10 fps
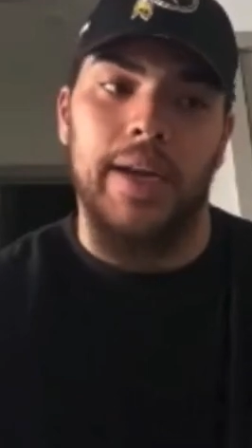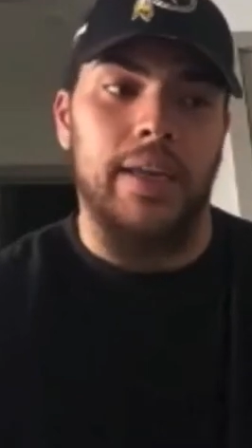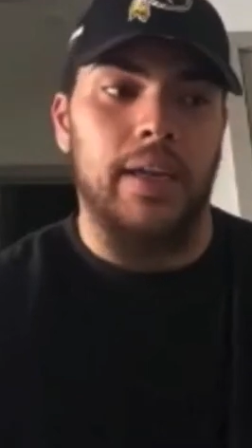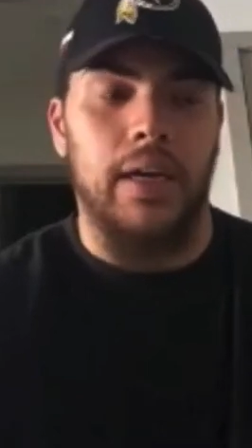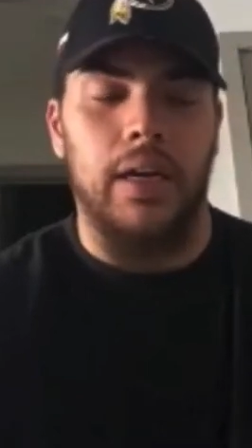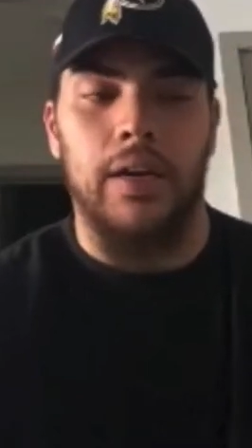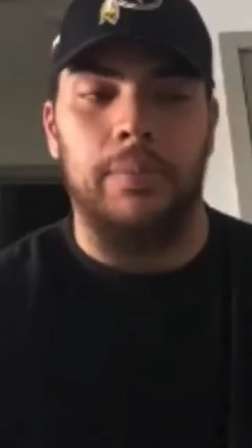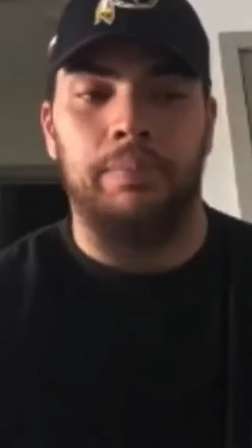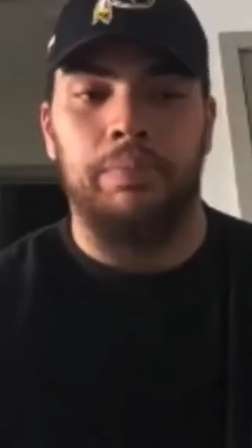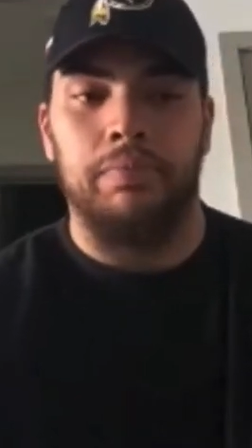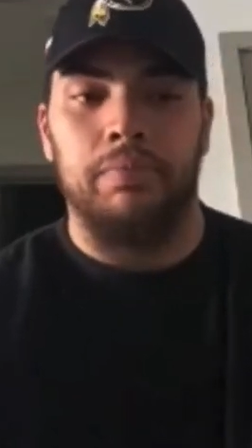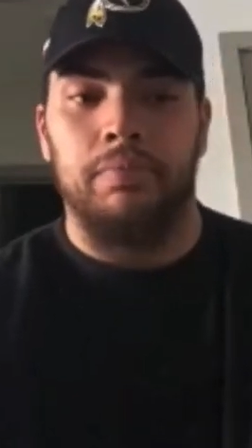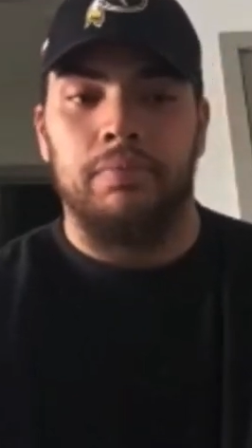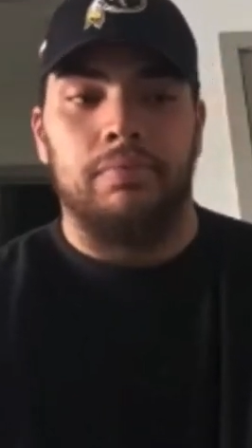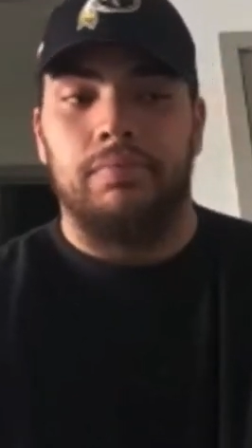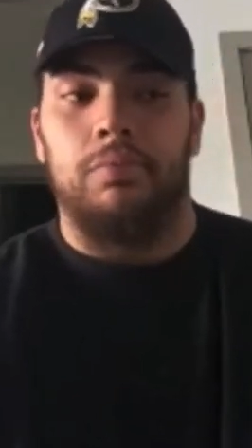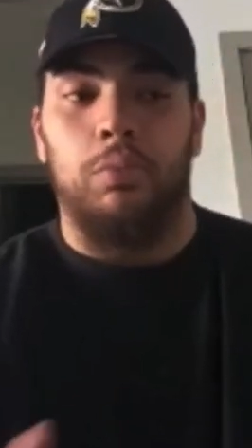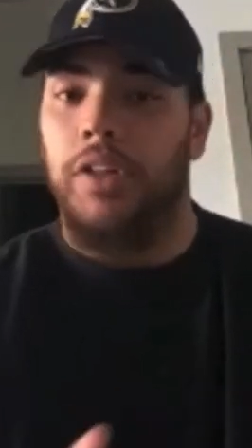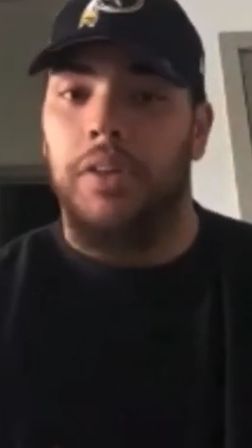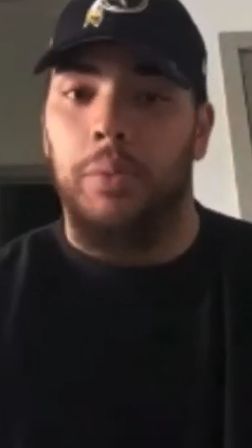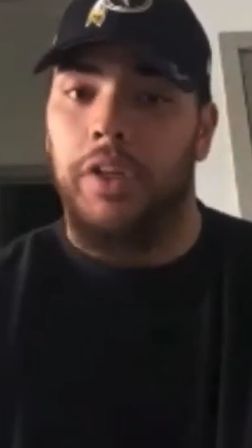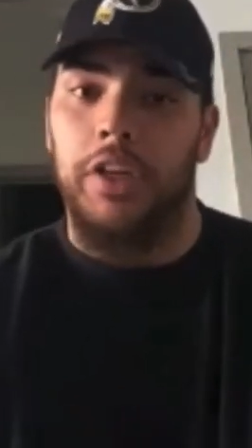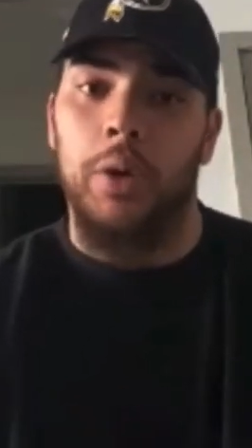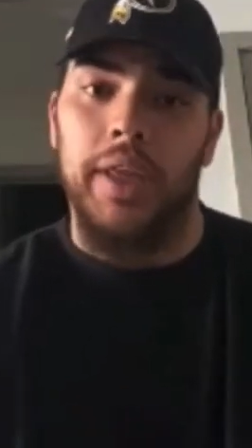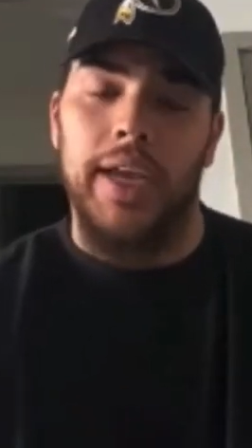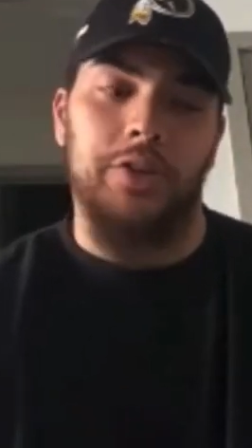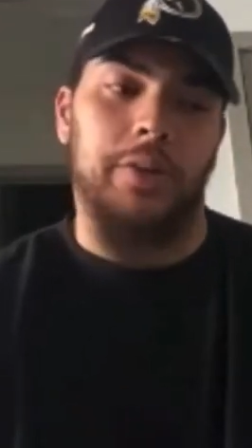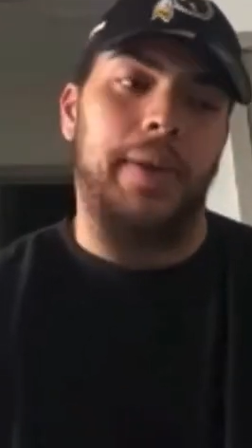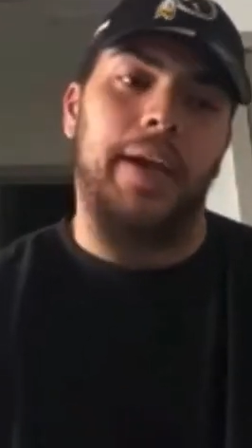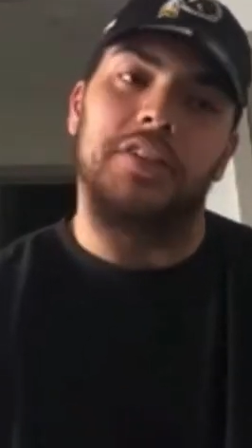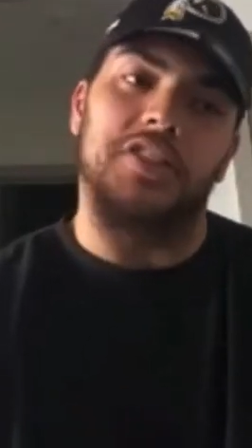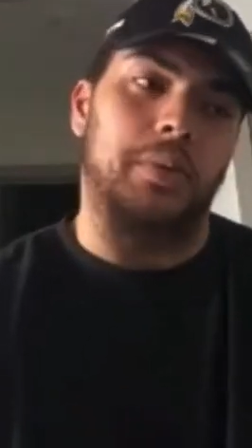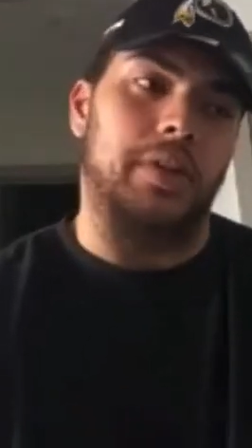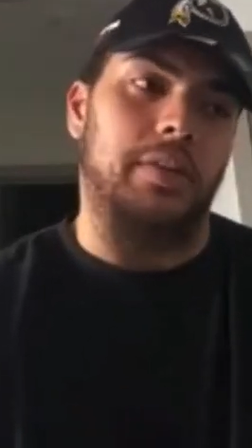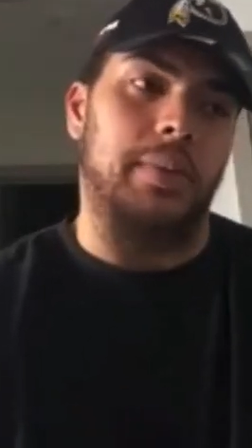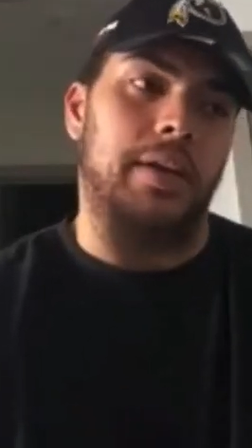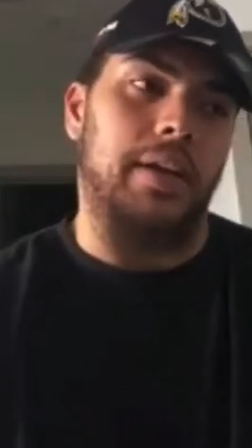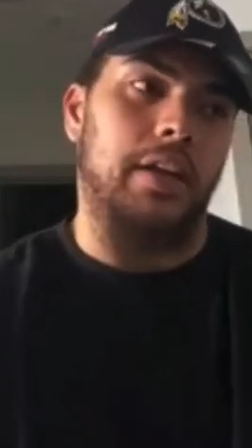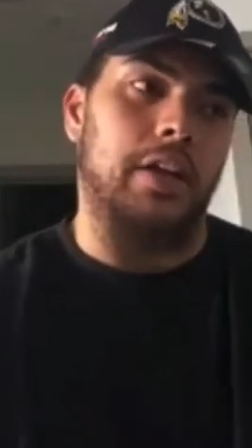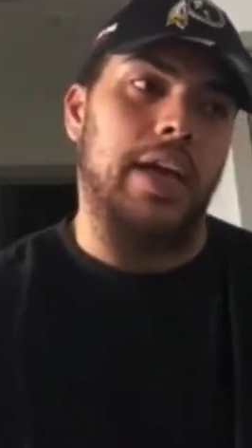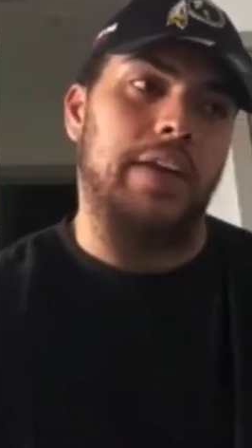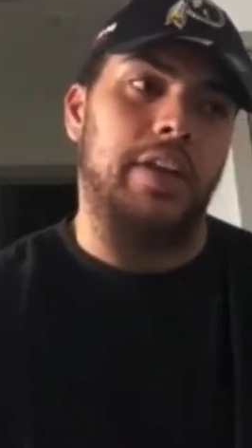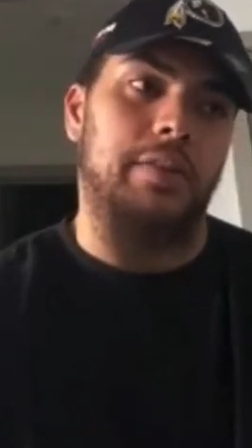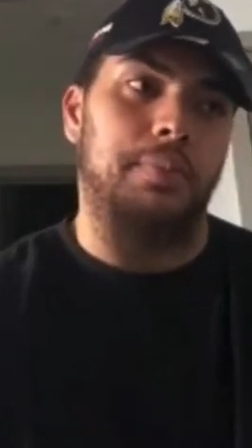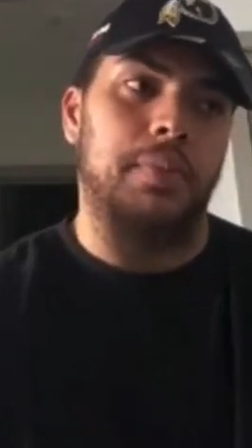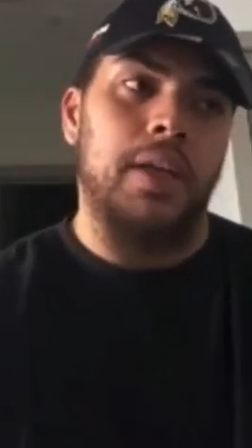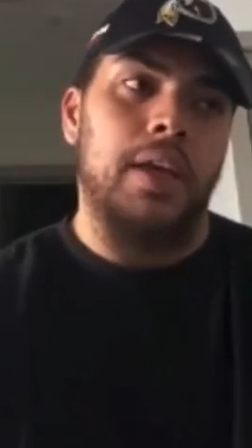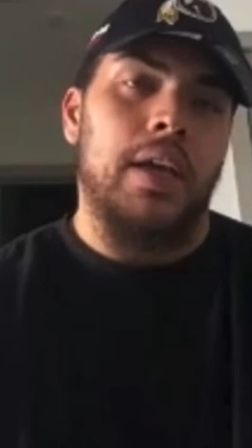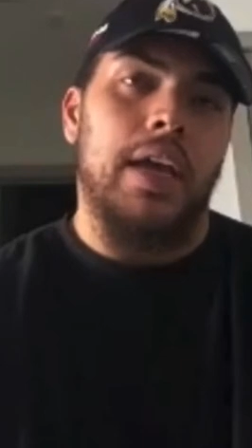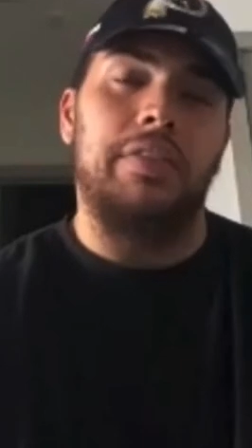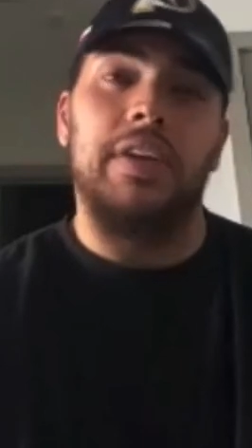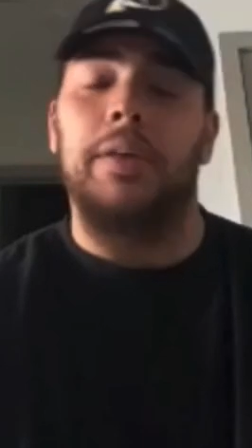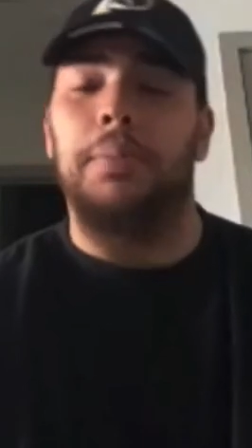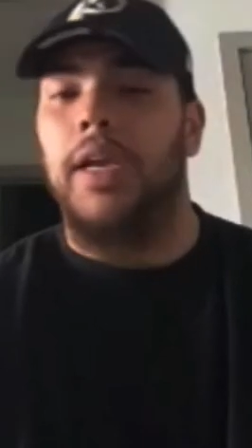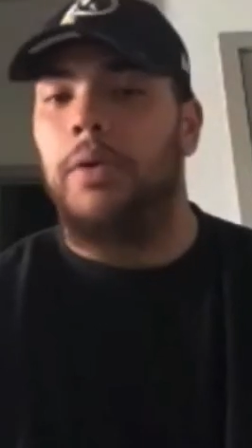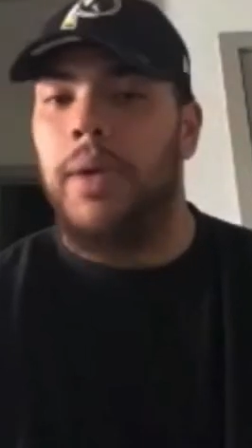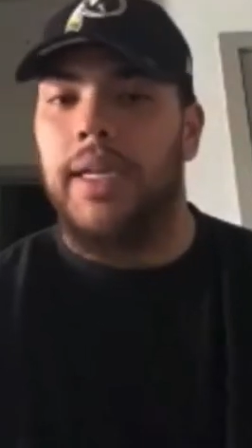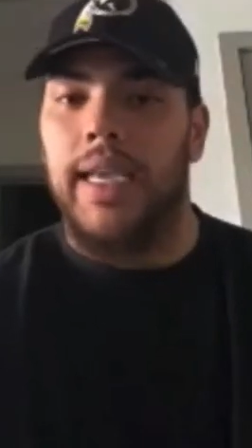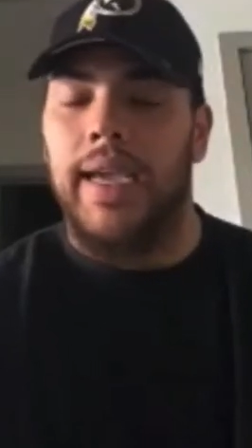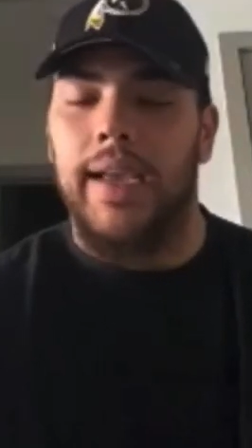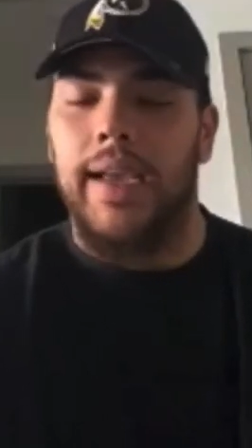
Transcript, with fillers: Um, with, but you know, with Adrian Peterson, with him, you know, having that, having had play with my dad,